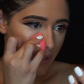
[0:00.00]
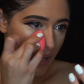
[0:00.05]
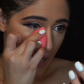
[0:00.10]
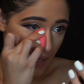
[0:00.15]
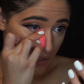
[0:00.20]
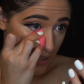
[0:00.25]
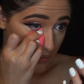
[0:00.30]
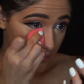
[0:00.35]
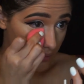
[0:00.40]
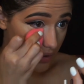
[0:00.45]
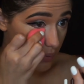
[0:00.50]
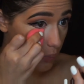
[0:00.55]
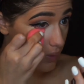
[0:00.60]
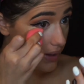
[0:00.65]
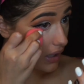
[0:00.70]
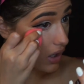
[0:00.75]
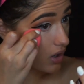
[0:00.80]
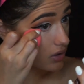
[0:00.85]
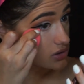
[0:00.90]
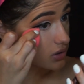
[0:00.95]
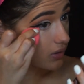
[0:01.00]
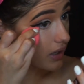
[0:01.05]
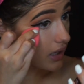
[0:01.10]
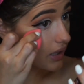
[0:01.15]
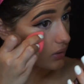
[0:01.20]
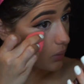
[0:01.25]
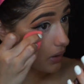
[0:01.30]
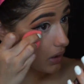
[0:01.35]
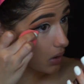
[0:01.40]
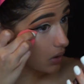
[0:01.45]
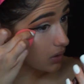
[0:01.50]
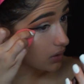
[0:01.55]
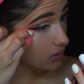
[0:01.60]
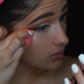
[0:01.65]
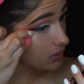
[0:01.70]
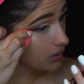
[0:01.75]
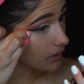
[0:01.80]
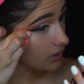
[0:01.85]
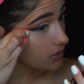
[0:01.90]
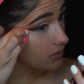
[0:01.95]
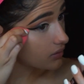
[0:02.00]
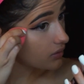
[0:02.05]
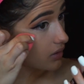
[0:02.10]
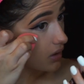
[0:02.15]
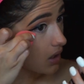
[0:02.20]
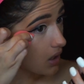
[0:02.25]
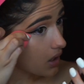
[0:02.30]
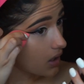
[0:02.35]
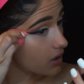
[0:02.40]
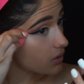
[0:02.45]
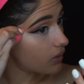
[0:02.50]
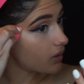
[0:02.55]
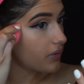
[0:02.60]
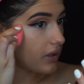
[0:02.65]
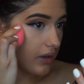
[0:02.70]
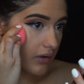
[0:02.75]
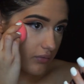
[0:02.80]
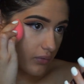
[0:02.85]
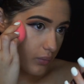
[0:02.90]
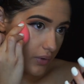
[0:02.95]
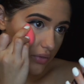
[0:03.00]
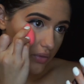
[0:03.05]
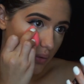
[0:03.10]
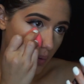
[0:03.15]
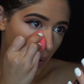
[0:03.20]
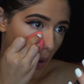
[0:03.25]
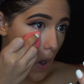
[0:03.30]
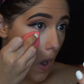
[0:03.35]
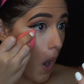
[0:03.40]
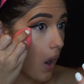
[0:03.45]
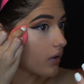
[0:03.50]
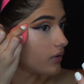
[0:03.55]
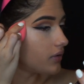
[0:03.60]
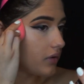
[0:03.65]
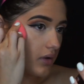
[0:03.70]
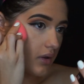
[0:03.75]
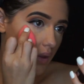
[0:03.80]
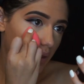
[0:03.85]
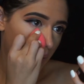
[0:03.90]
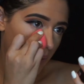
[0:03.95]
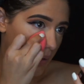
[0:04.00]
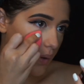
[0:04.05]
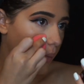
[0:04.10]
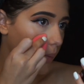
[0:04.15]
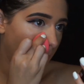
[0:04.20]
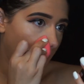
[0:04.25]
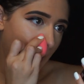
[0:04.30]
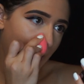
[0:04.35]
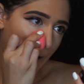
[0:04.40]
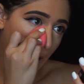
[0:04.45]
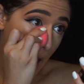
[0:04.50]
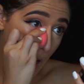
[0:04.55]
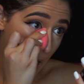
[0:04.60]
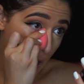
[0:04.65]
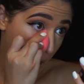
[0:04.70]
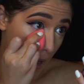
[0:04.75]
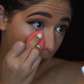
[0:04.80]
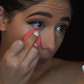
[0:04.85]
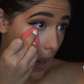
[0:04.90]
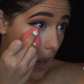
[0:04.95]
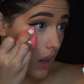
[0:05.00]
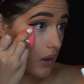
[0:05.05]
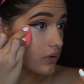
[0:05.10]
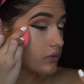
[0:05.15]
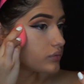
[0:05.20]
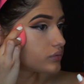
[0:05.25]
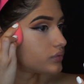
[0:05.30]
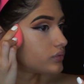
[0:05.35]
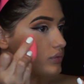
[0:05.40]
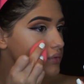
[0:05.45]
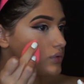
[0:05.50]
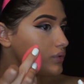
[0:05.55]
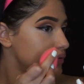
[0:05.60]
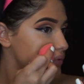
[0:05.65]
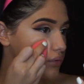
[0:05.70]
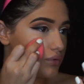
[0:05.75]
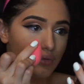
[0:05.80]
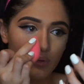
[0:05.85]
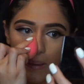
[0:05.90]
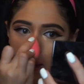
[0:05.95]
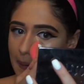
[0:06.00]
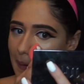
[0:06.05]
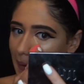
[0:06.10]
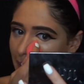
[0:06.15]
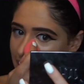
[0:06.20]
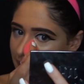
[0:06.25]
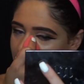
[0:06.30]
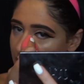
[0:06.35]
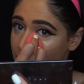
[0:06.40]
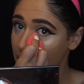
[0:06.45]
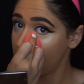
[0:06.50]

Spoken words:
I don't know why, but for some reason, I don't know, like when I contour, I like the way it looks like this.